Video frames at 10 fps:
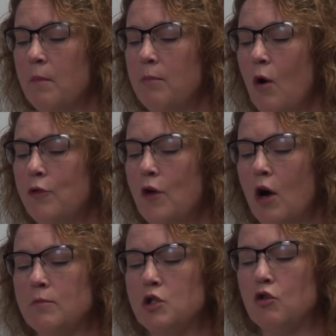Both
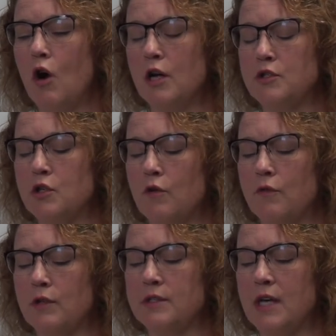arms crossed
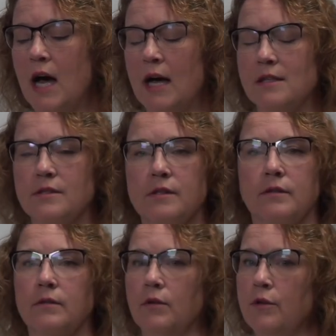over his eyes.
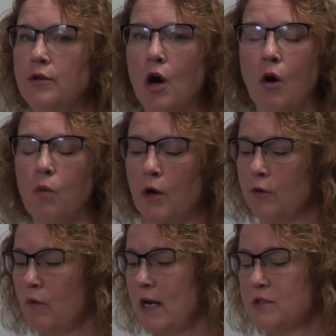No one
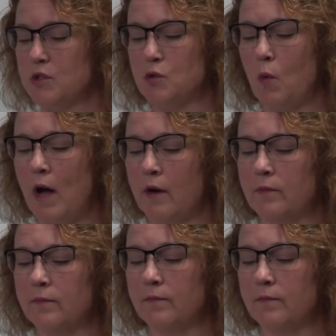rests well.